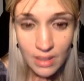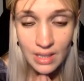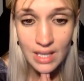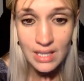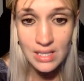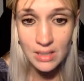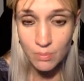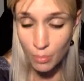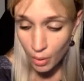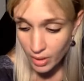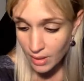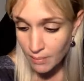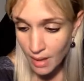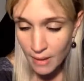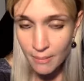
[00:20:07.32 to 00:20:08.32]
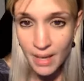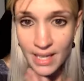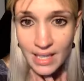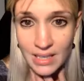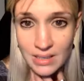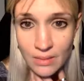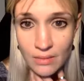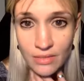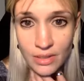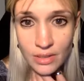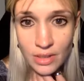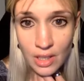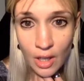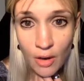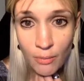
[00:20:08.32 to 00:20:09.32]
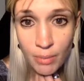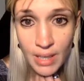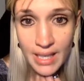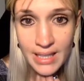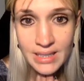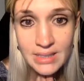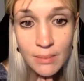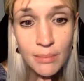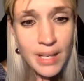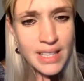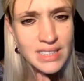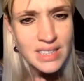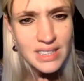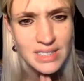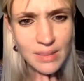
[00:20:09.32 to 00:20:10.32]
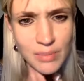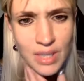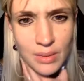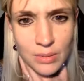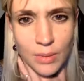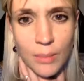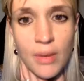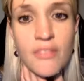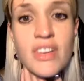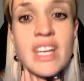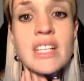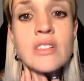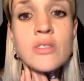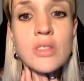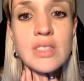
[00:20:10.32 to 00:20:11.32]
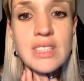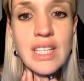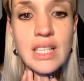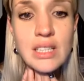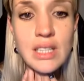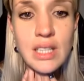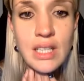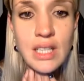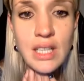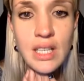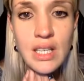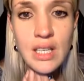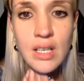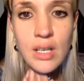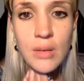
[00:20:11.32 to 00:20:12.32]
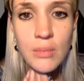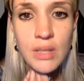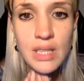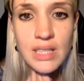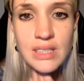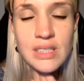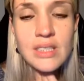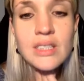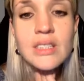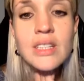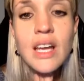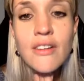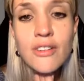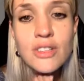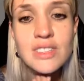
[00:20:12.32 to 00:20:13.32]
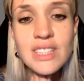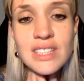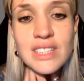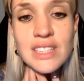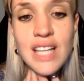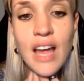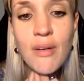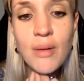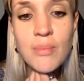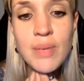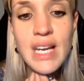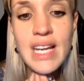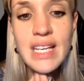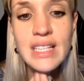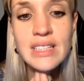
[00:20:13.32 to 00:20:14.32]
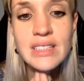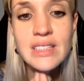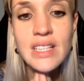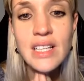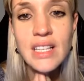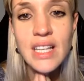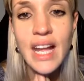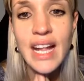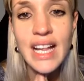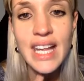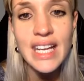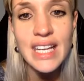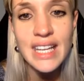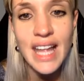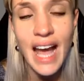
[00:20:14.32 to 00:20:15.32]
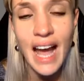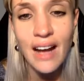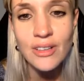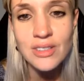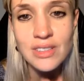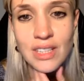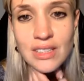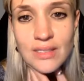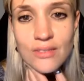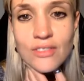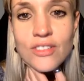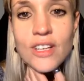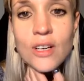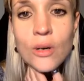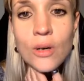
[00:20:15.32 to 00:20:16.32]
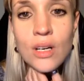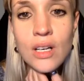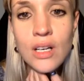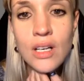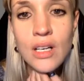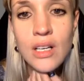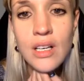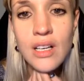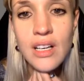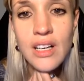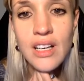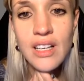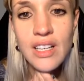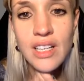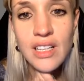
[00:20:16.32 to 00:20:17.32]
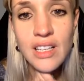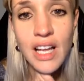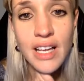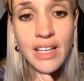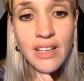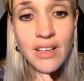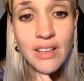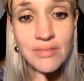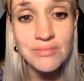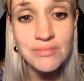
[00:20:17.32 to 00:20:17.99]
This body mind mechanism feels a lot of bliss, and bliss can sometimes be a bit of a hindrance actually, because if you're sitting there in bliss, then cleaning the house doesn't feel you like.